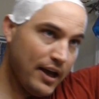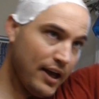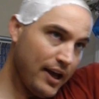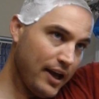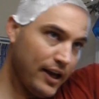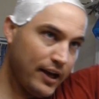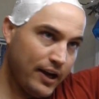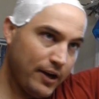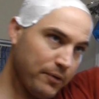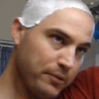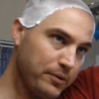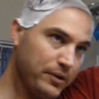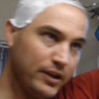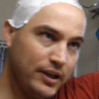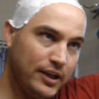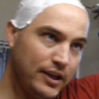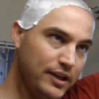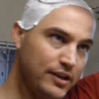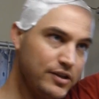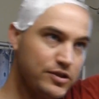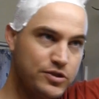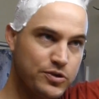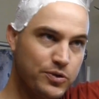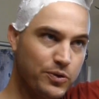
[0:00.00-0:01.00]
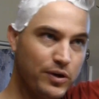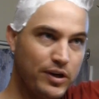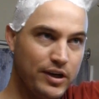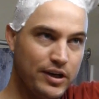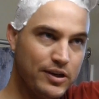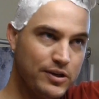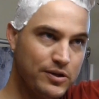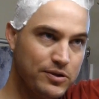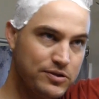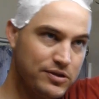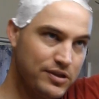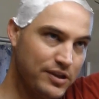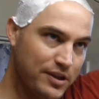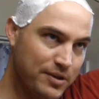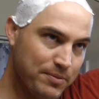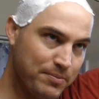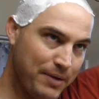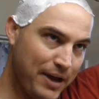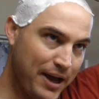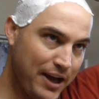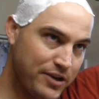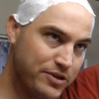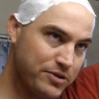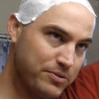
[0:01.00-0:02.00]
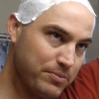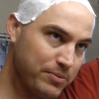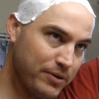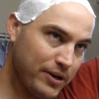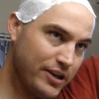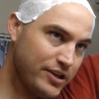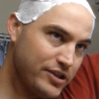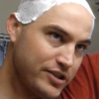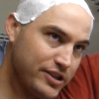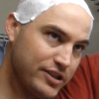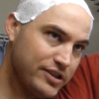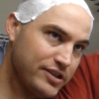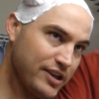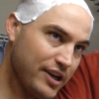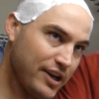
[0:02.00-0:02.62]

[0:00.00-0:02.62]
And I really enjoy using the Badger brushes.